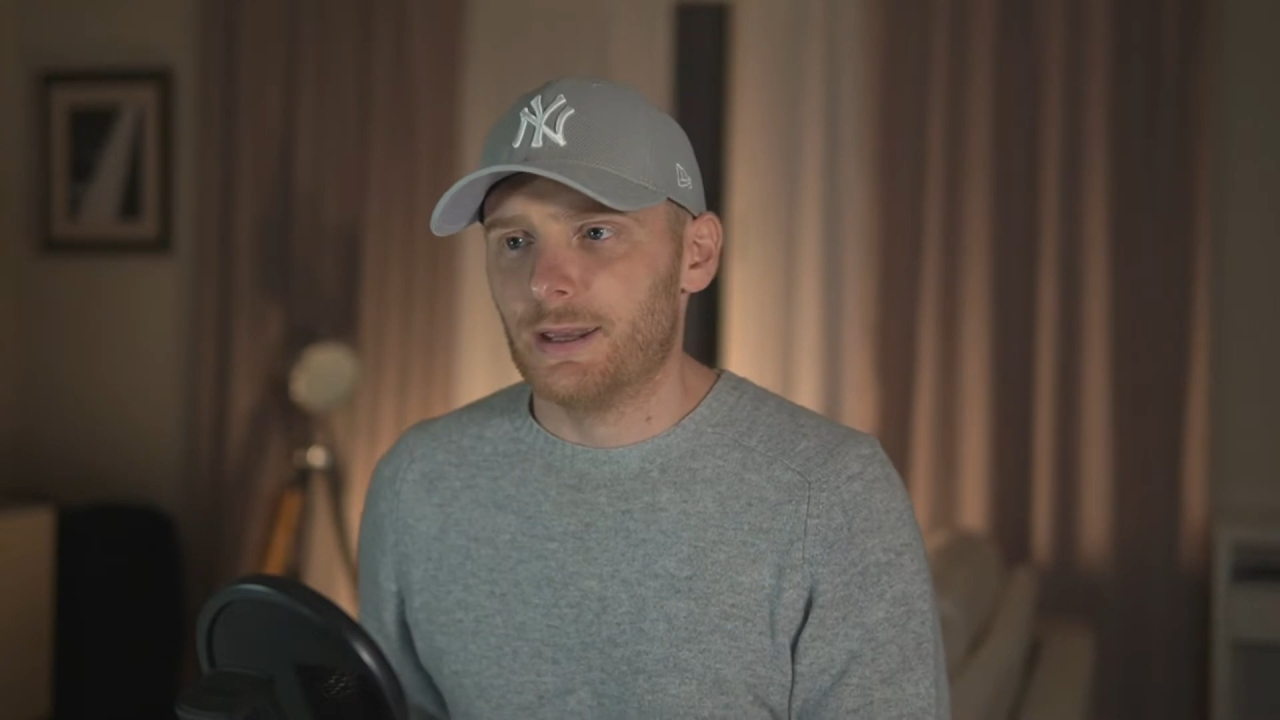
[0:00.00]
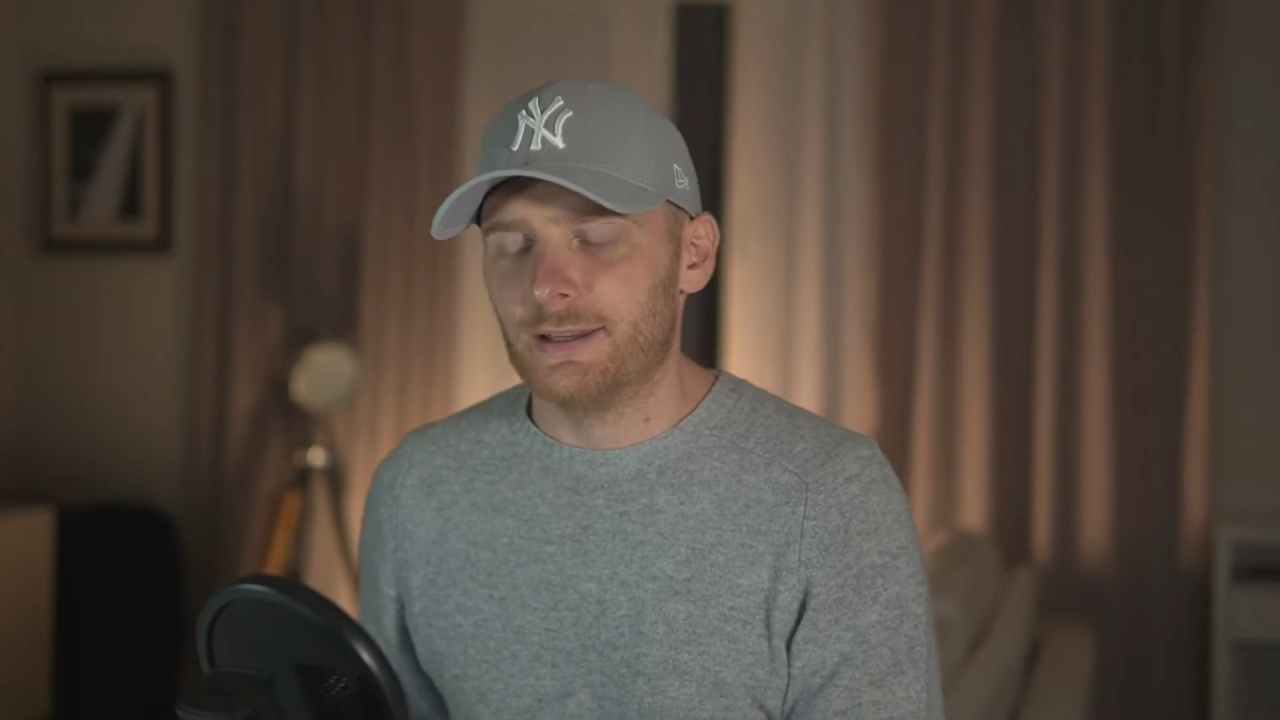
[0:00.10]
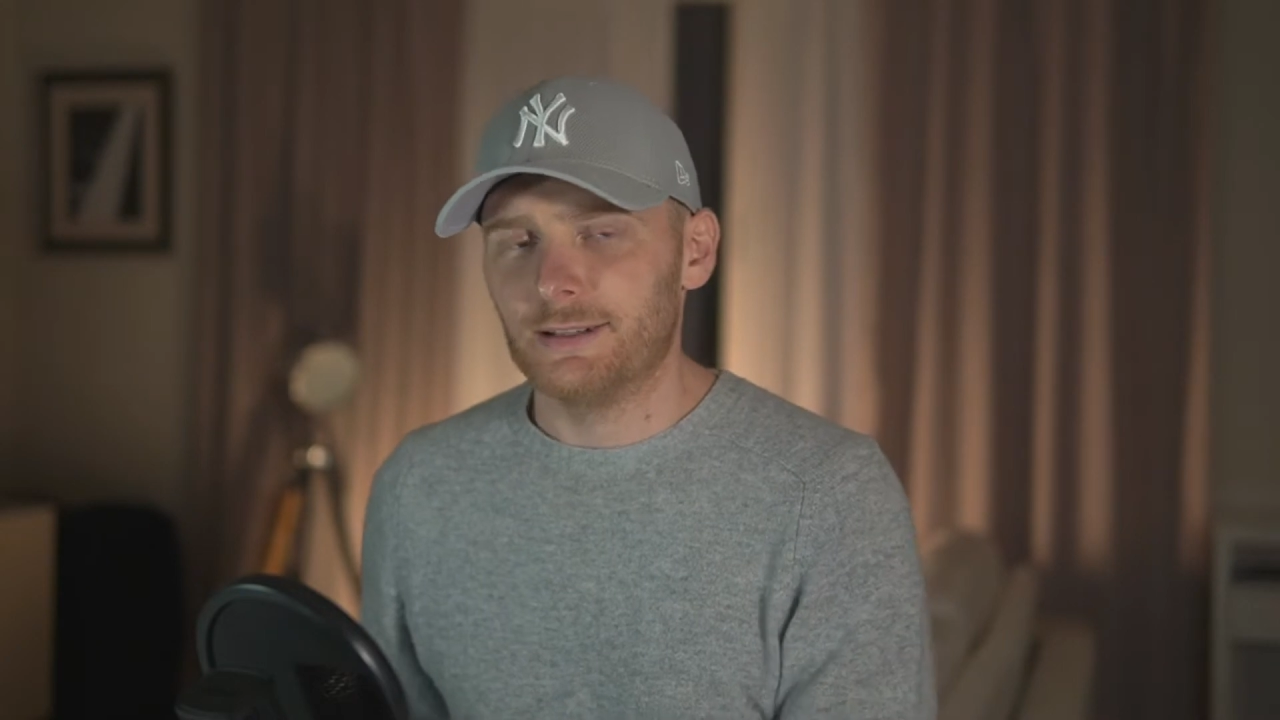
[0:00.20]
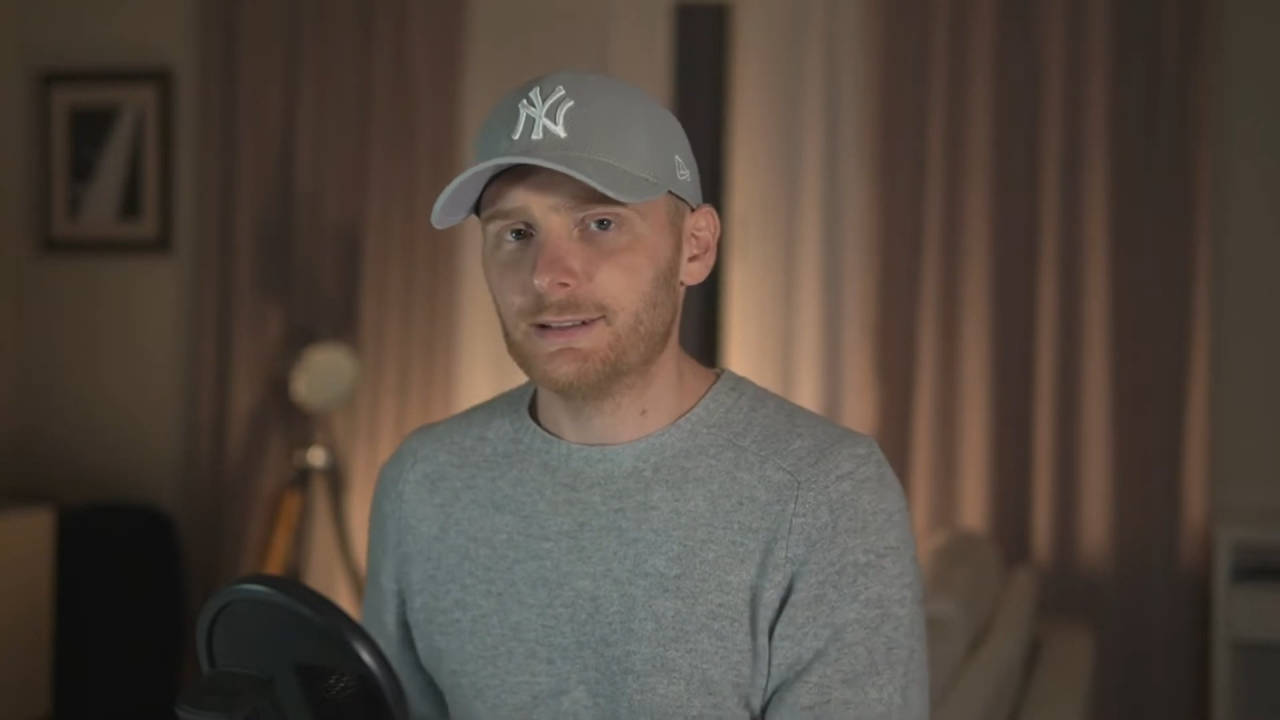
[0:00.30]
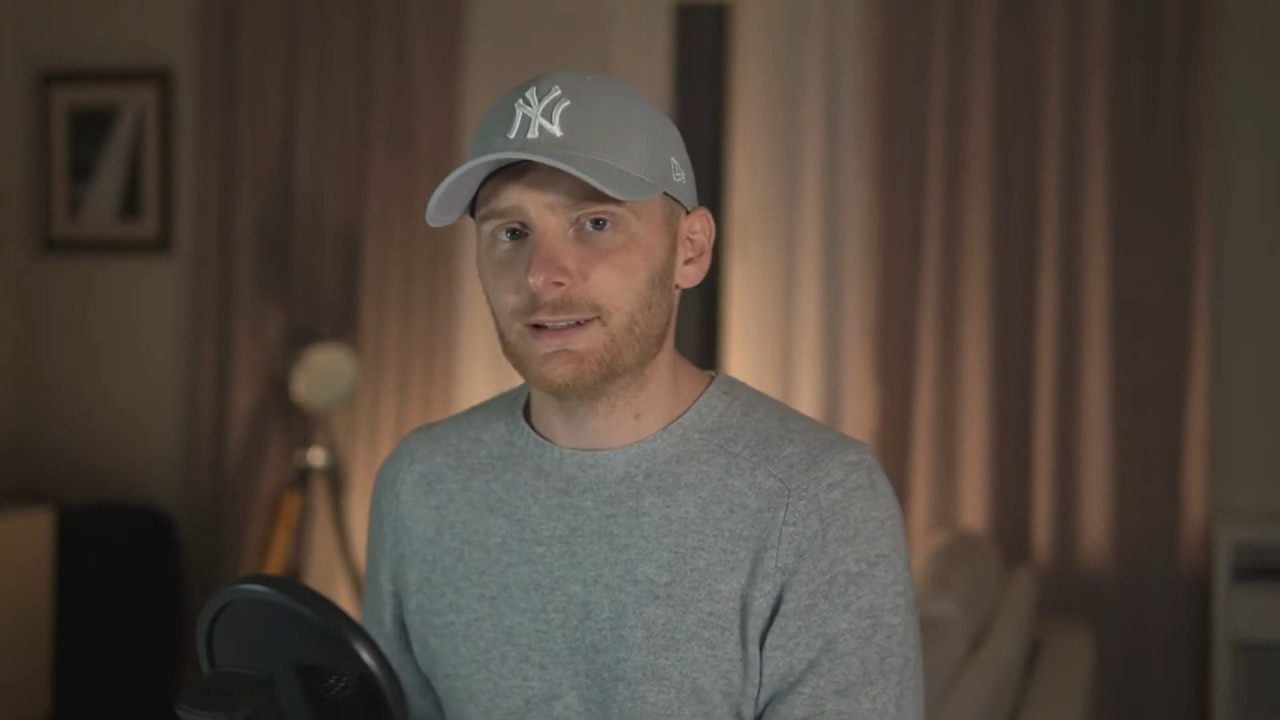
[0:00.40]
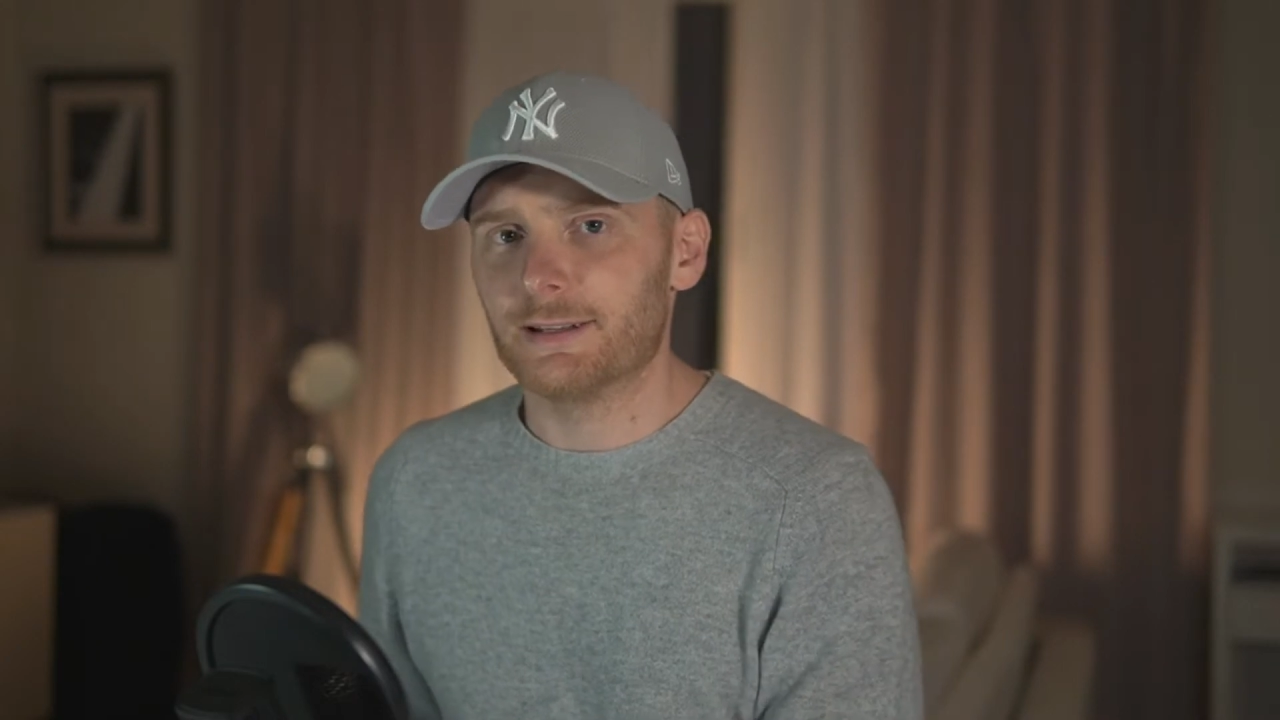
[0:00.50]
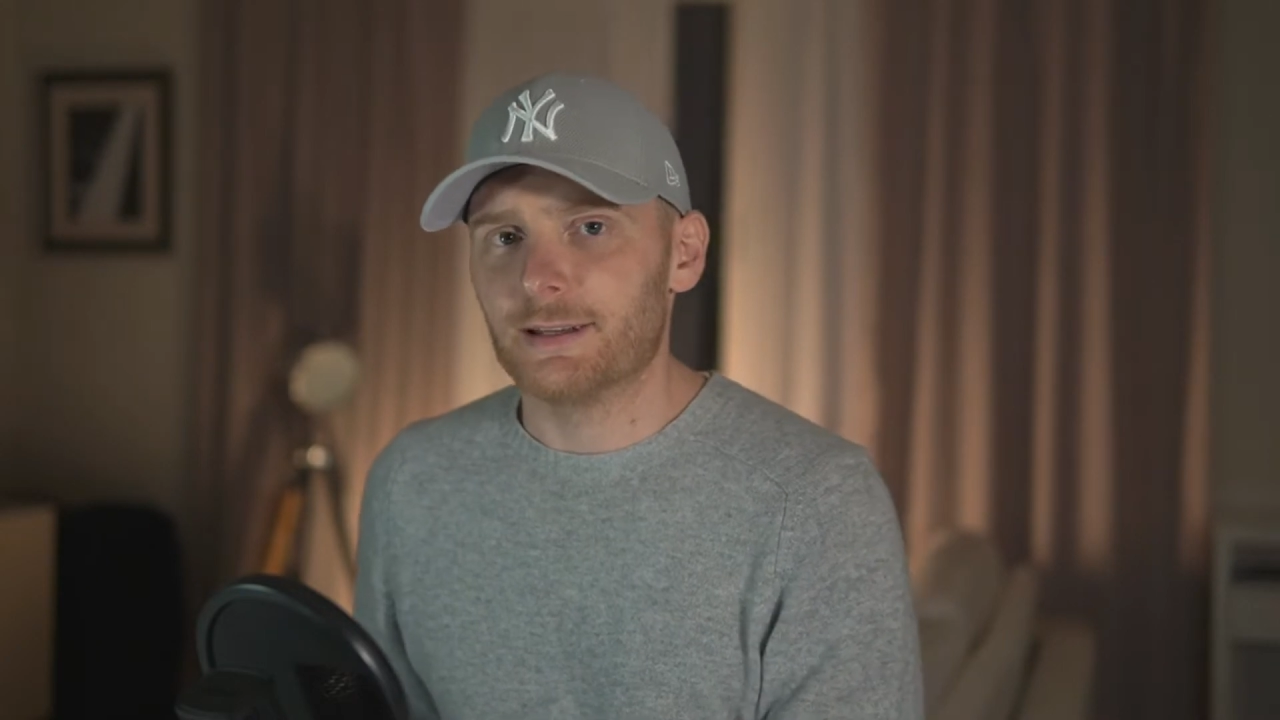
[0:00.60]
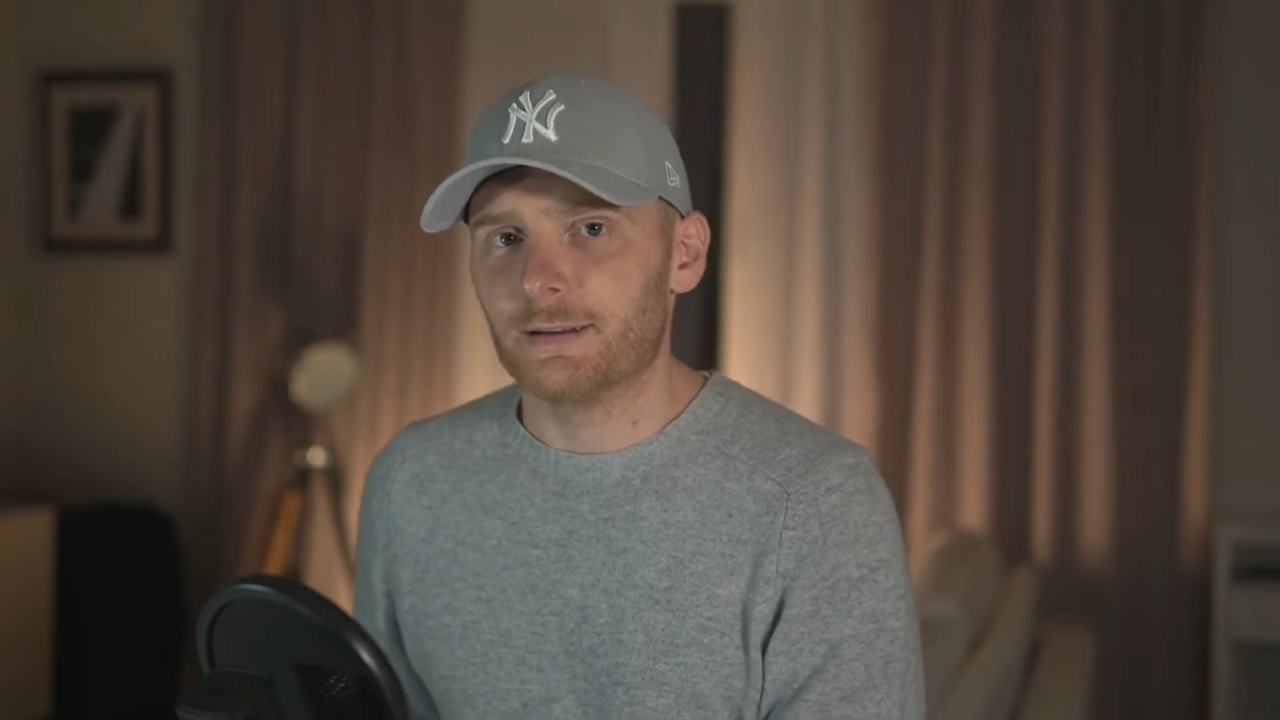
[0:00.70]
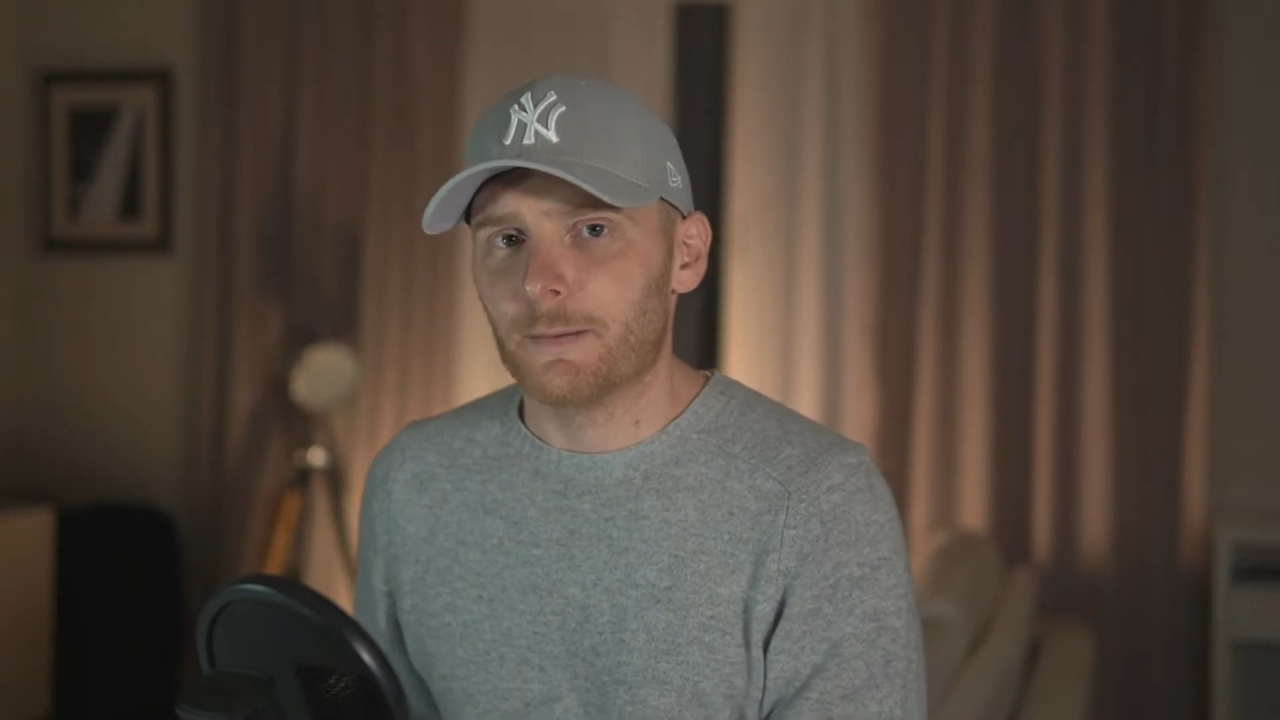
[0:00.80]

in Italy,